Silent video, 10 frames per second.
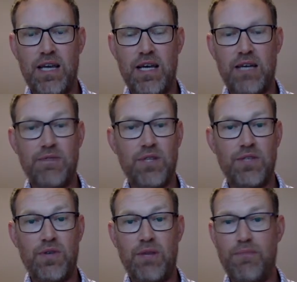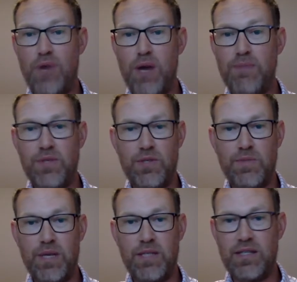It was also an impromptu
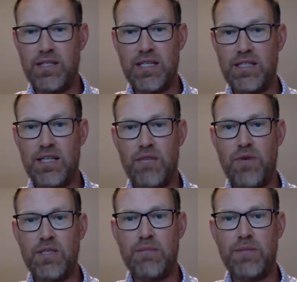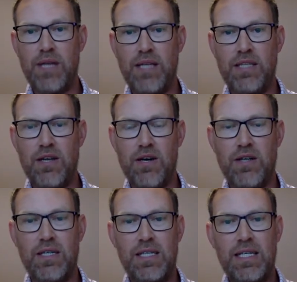speech in the sense that it wasn't planned at all.